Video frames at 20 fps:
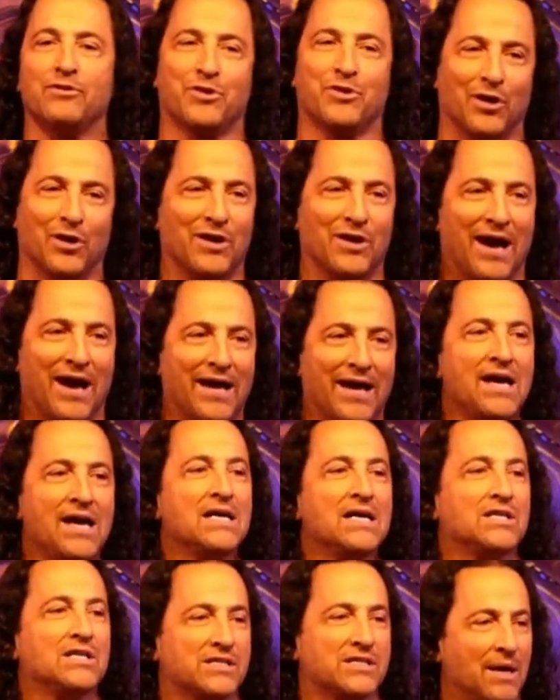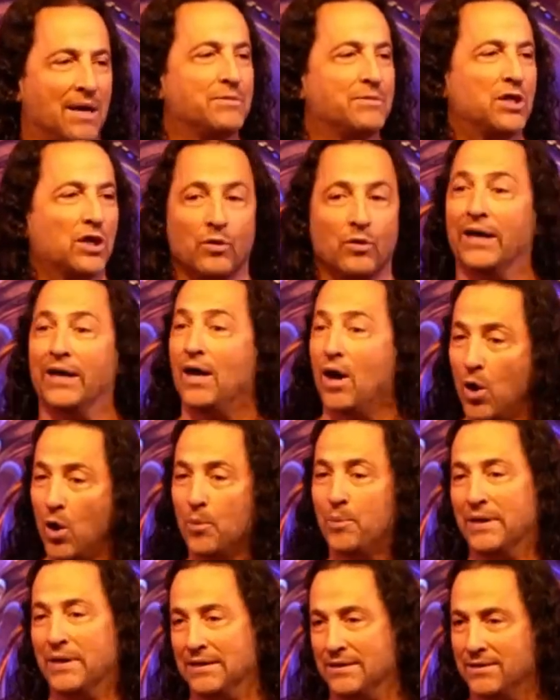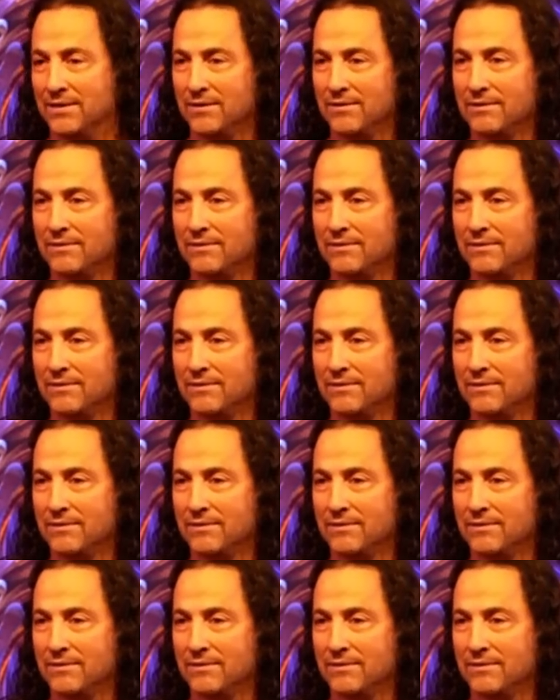third eye to some degree opened.